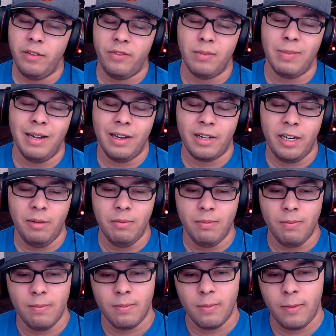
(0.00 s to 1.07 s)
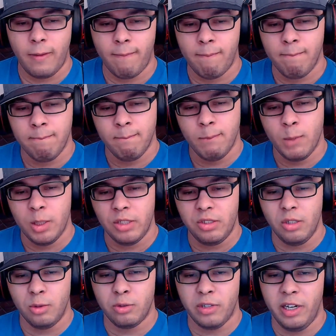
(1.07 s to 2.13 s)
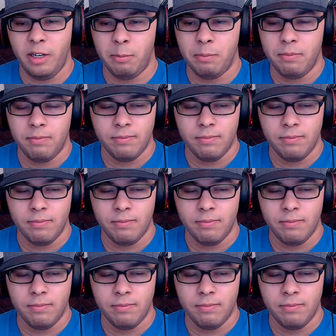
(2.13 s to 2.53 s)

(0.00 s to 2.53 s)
for Baki. He's still training.